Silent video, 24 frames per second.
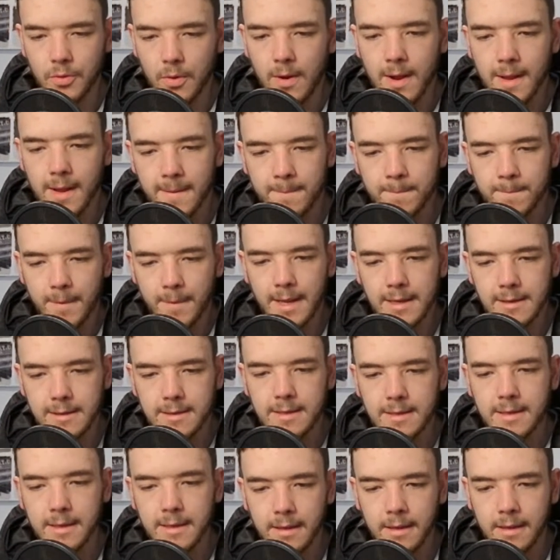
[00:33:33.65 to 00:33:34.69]
Try and
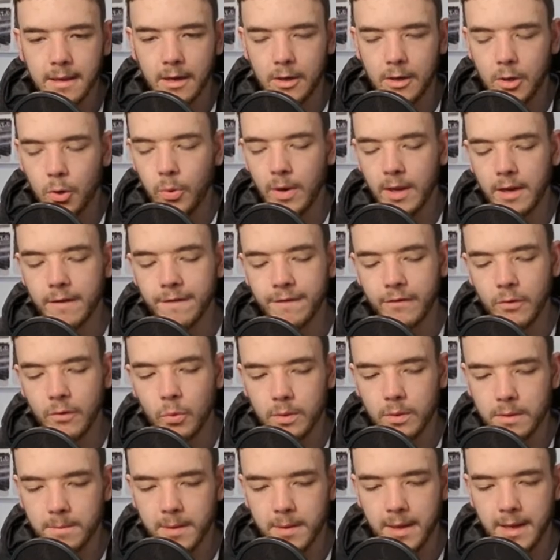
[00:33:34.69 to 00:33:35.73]
make a quick
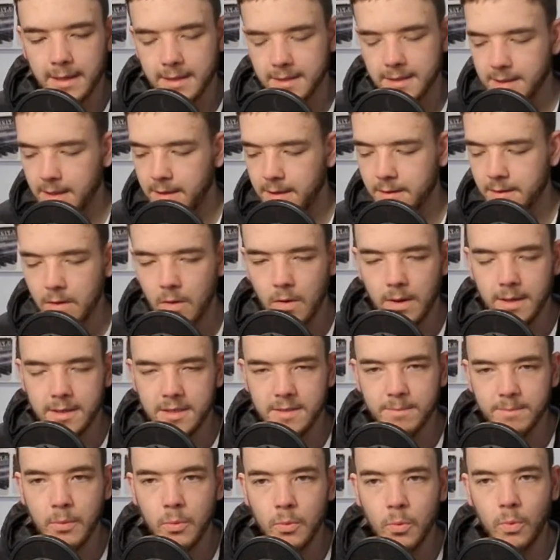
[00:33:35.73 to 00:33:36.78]
forward pass, a
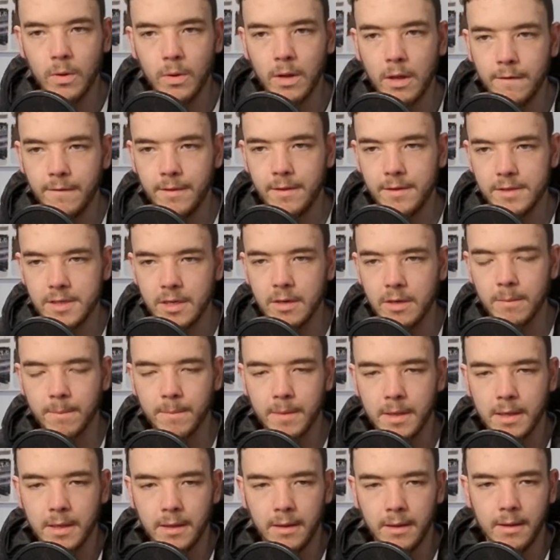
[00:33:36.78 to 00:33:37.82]
nice ball over the
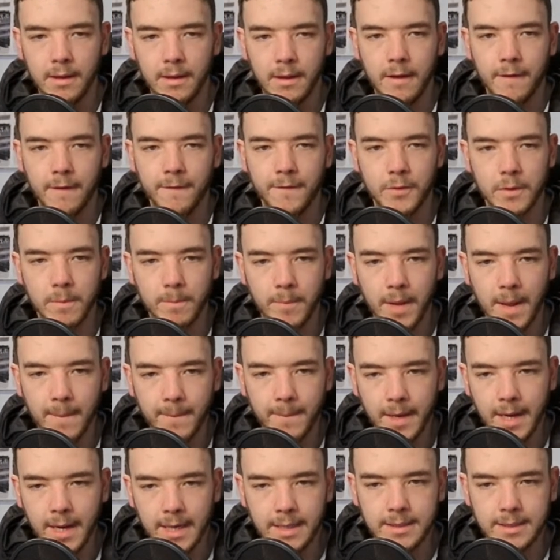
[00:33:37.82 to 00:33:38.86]
top for
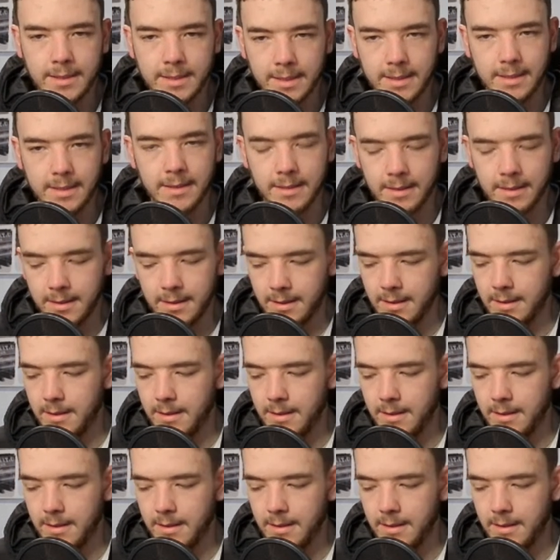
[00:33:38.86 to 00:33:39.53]
Aubameyang to